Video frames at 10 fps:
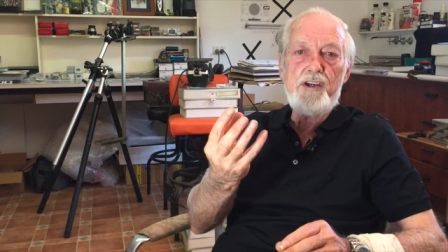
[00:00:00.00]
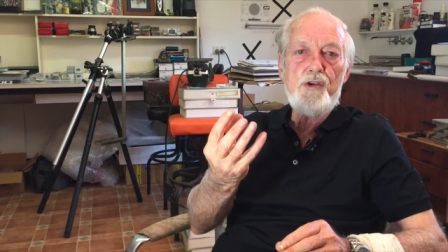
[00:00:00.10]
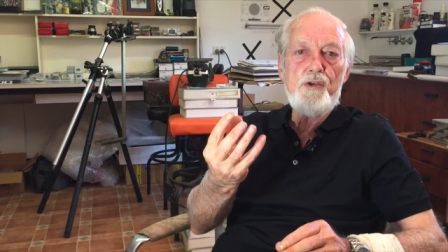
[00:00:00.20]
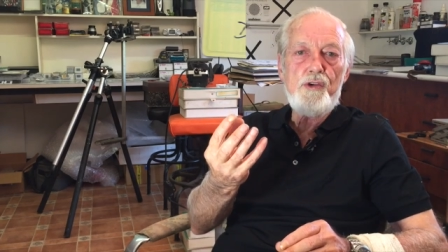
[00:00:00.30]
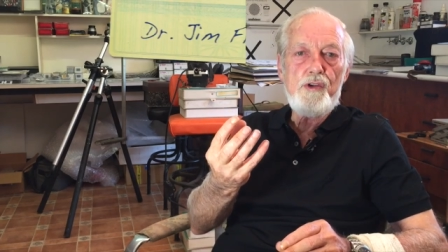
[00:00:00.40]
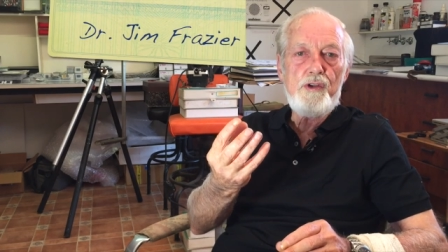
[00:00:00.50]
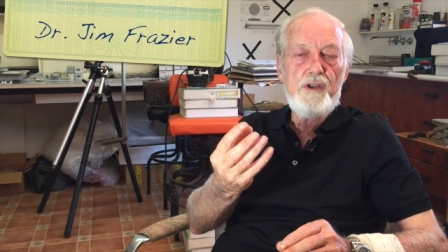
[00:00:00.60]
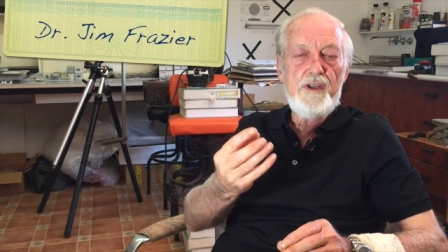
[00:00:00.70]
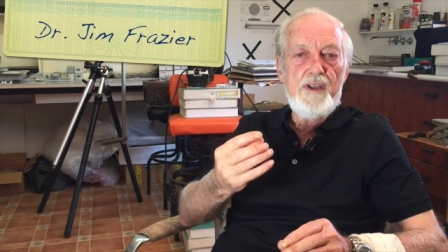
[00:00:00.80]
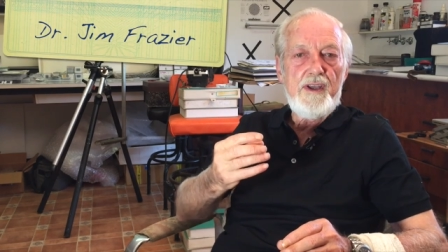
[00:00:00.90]
call.
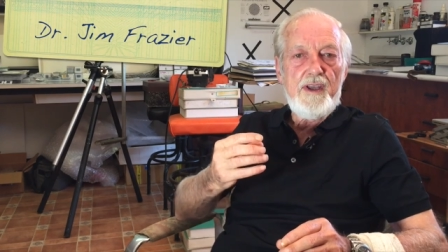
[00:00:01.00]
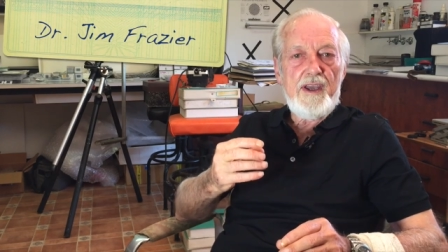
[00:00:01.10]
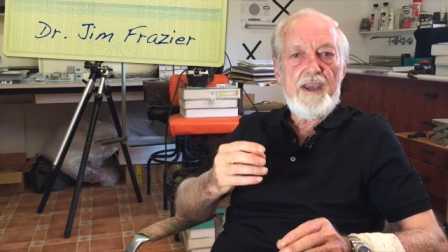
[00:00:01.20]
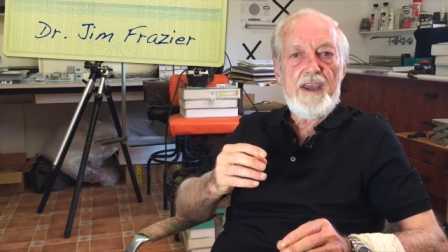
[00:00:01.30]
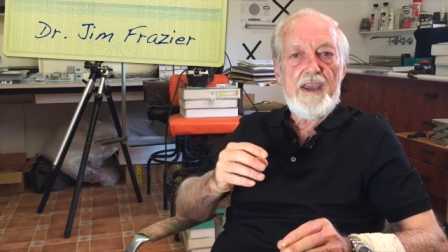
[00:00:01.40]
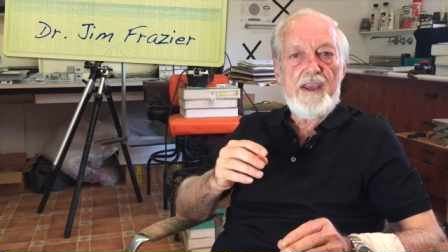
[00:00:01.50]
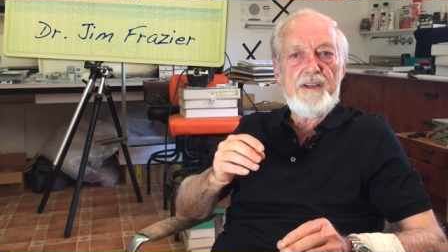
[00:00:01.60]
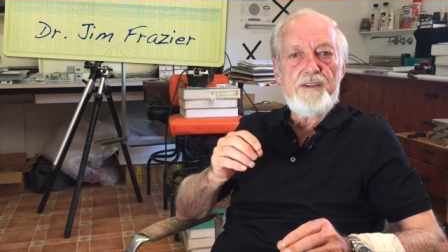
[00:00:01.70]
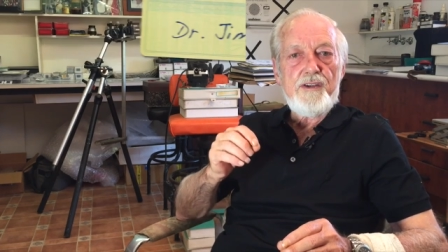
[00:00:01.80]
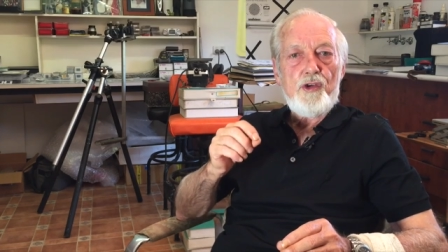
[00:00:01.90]

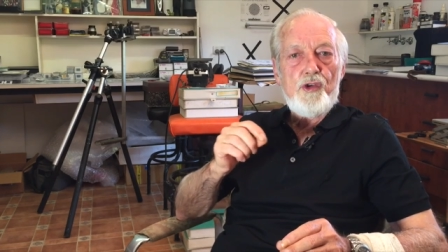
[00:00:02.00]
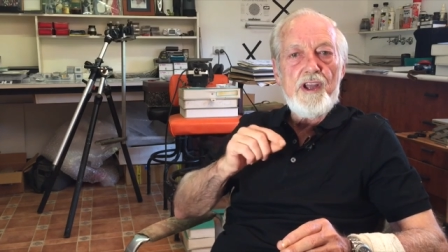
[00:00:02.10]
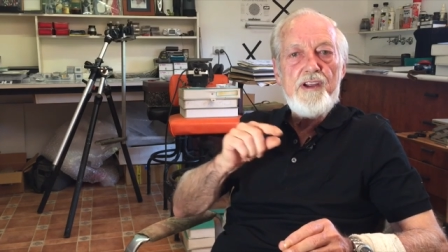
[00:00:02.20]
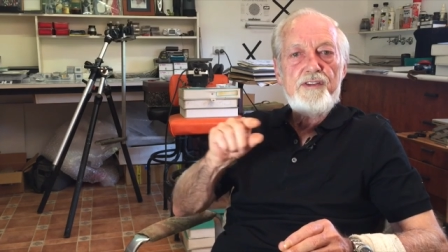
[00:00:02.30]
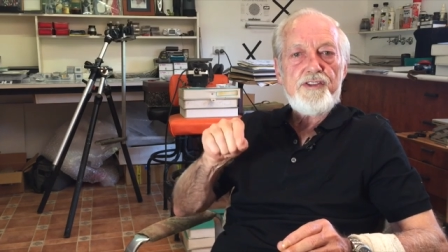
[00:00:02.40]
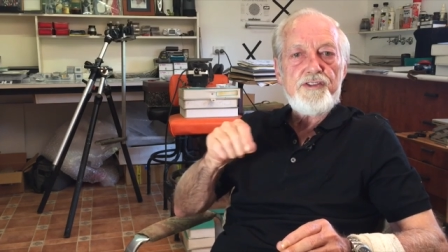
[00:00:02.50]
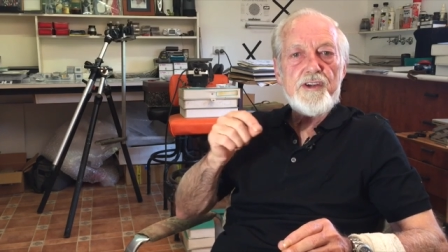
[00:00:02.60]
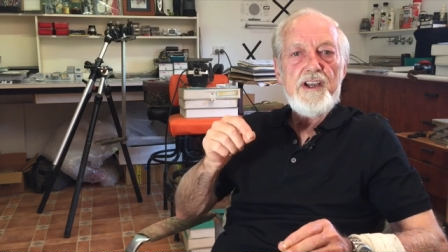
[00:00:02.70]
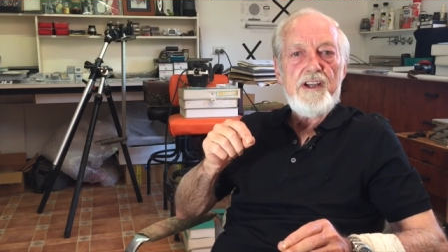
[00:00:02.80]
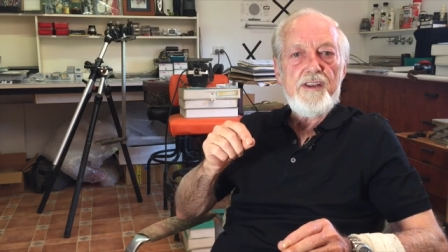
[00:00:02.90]
And all over
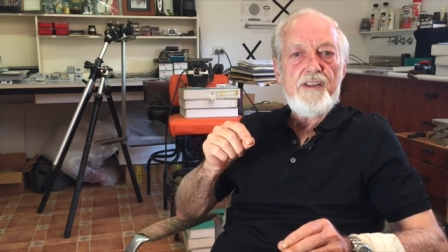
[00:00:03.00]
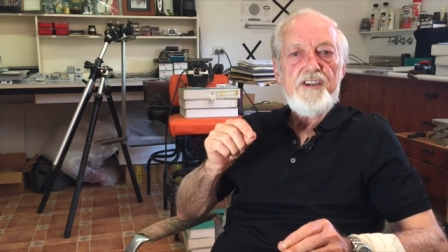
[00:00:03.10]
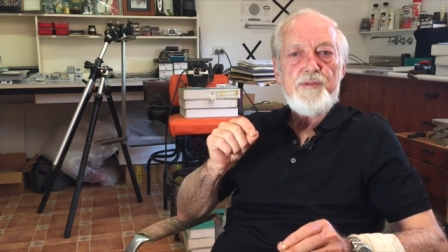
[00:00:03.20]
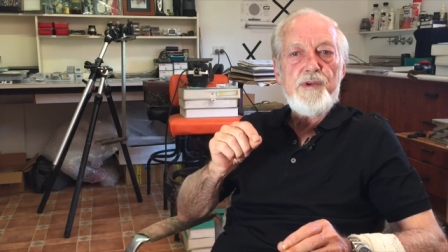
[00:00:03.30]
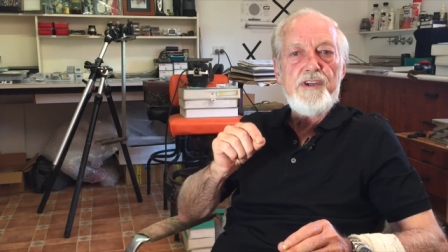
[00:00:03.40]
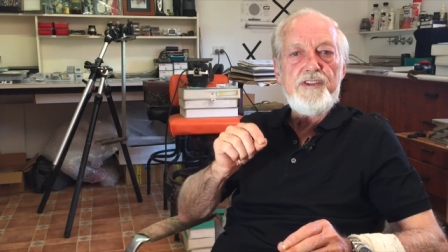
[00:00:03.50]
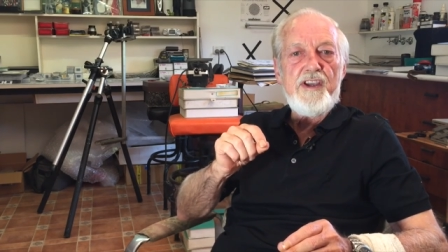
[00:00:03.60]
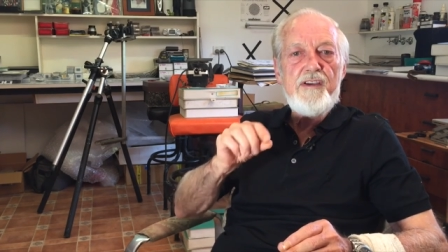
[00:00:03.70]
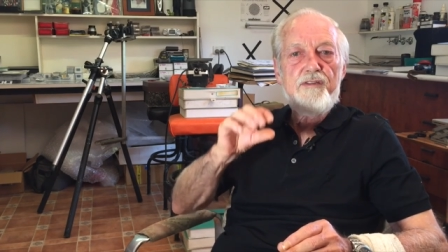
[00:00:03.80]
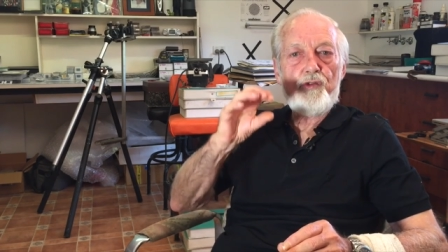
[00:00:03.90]
Australia, these birds
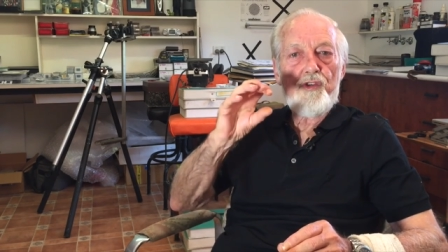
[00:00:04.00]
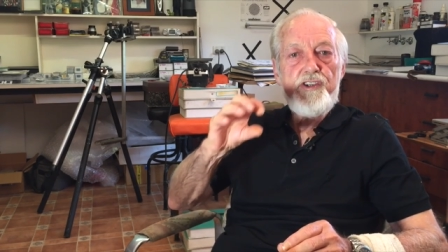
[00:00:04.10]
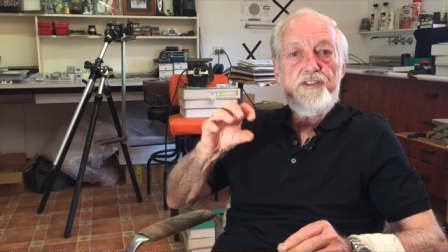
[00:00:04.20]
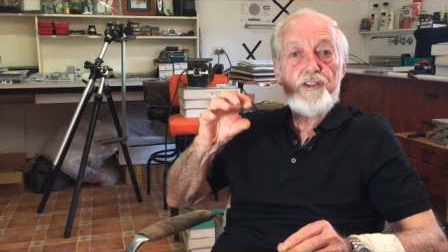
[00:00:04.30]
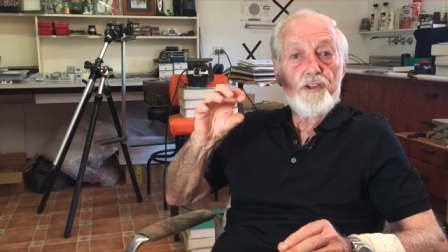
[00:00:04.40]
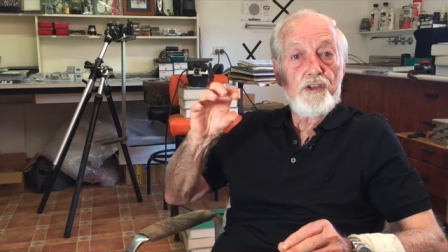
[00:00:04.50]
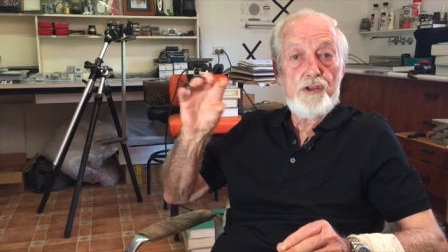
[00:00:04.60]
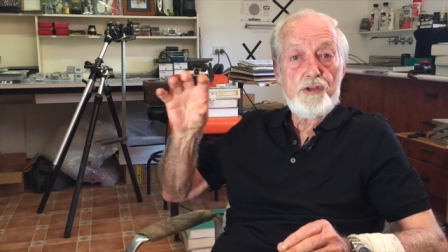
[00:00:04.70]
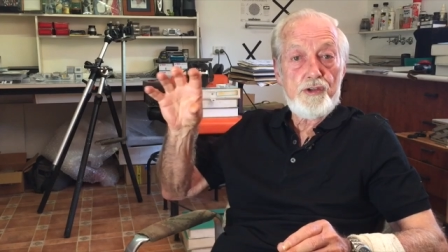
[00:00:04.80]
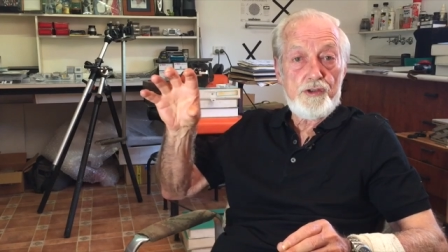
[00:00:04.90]
have regional
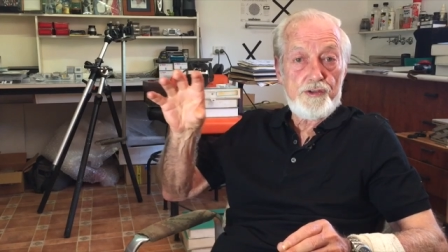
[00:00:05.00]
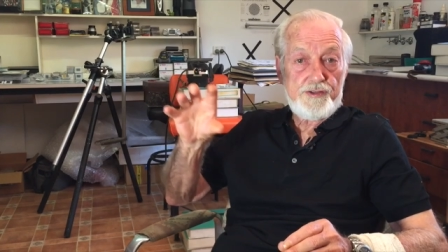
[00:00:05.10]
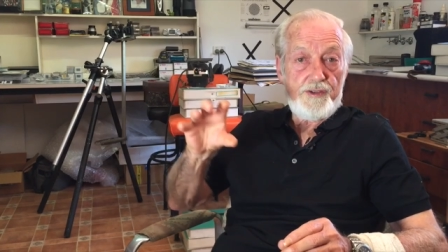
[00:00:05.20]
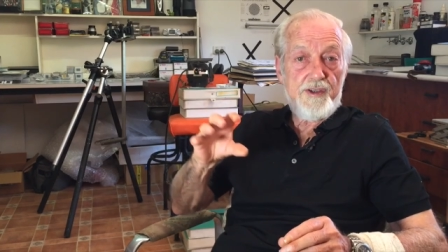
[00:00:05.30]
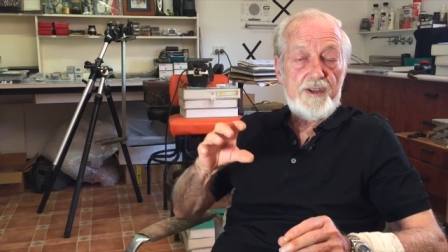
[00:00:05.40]
calls